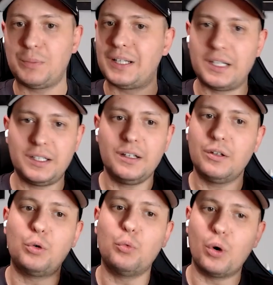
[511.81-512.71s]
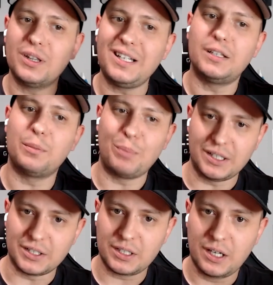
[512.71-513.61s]
but I didn't know what it
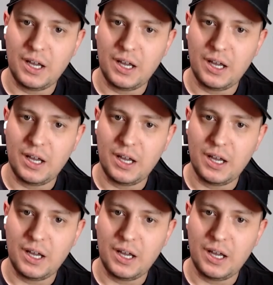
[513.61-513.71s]
means.